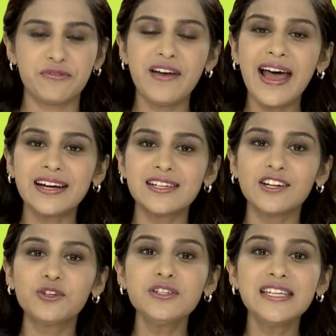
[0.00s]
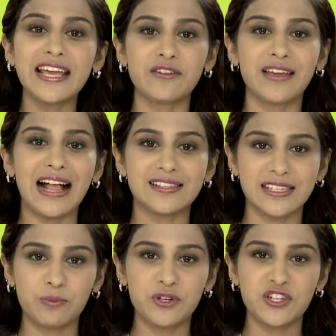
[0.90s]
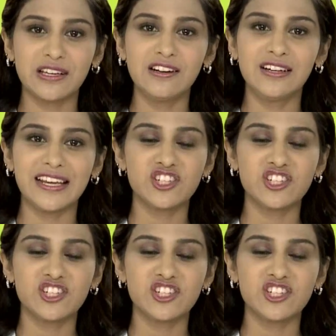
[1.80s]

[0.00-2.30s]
fact, a good take of calcium, particularly